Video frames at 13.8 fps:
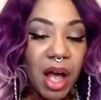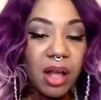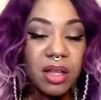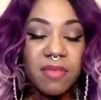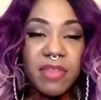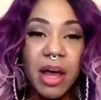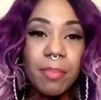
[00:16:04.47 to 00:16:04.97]
I'll
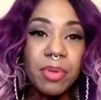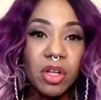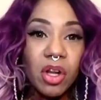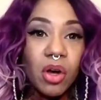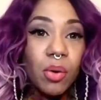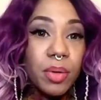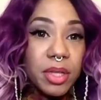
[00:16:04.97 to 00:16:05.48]
leave that
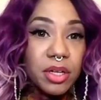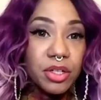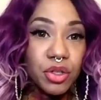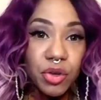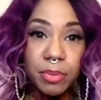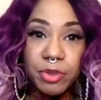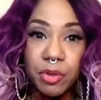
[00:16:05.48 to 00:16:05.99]
below in the
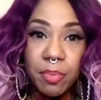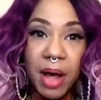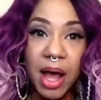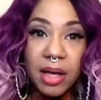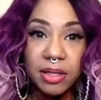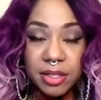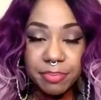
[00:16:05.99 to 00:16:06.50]
description
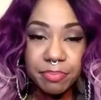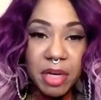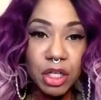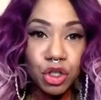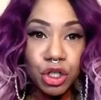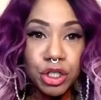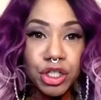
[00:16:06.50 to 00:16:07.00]
box.
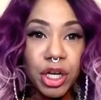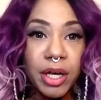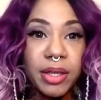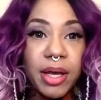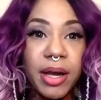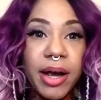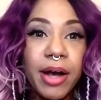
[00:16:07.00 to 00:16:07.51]
Make sure you
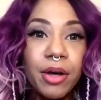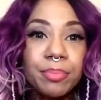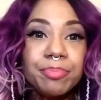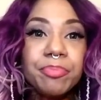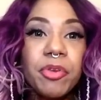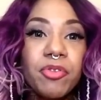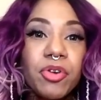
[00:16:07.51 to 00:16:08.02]
check that out
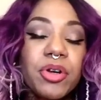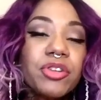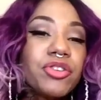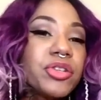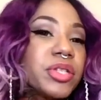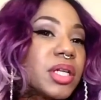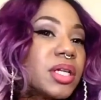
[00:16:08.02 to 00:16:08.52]
if you're
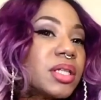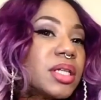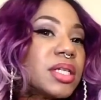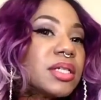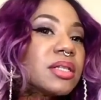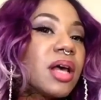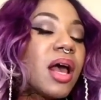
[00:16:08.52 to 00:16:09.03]
interested in
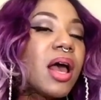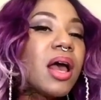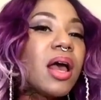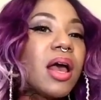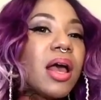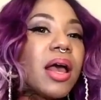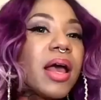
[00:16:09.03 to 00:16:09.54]
this.
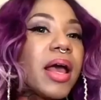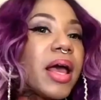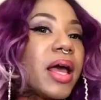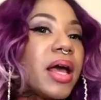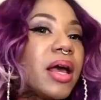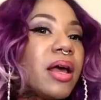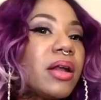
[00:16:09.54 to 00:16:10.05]

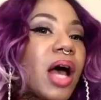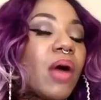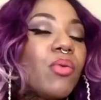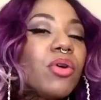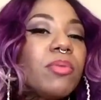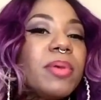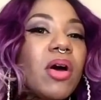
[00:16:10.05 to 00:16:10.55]
And I
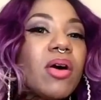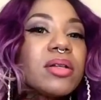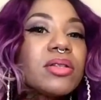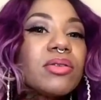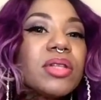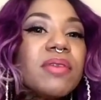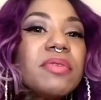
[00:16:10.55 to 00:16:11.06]
will be
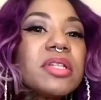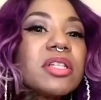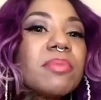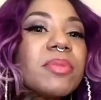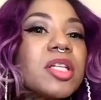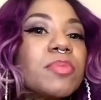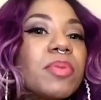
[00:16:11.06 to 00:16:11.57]
also leaving
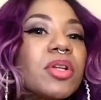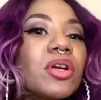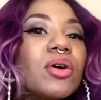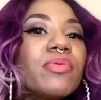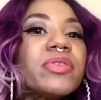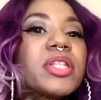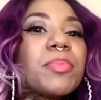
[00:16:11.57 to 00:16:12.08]
some links
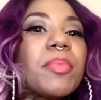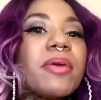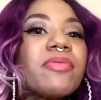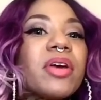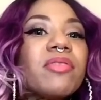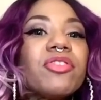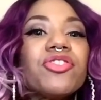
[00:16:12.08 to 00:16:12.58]
below for some of my
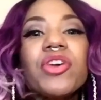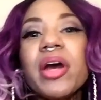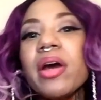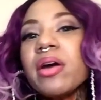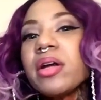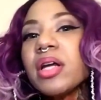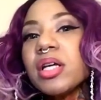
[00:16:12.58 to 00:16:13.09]
favorite
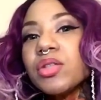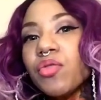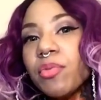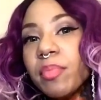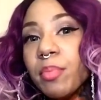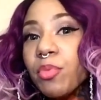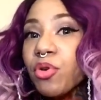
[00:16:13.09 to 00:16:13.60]
charities.
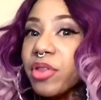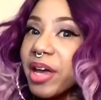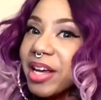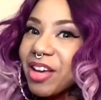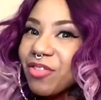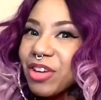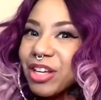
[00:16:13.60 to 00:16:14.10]
Remember
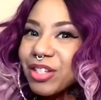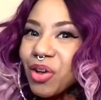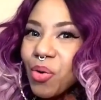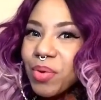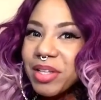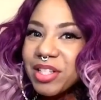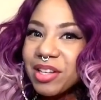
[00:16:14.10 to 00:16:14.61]
that giving is
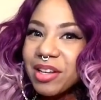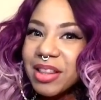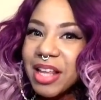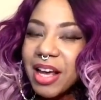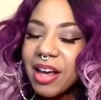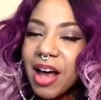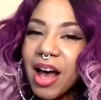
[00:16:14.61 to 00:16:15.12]
always a good
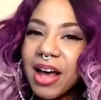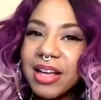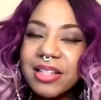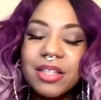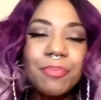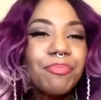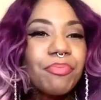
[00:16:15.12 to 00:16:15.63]
thing,
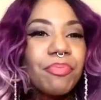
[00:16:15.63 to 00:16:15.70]
guys.